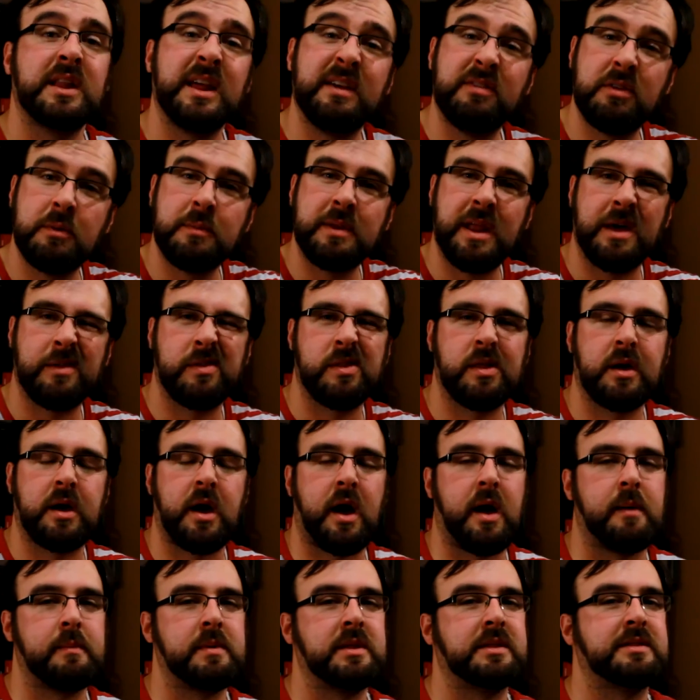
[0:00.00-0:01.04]
leave them down in the
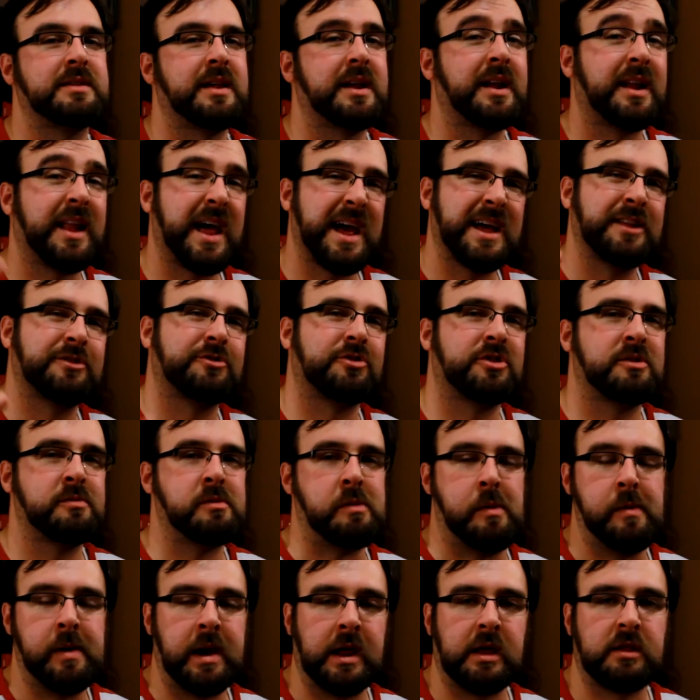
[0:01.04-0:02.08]
comments and I'll answer them
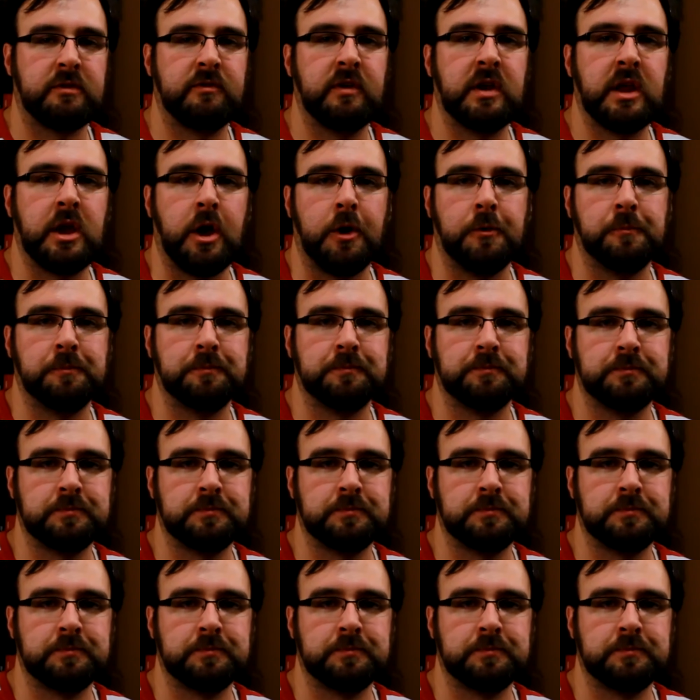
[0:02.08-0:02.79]
in my next video.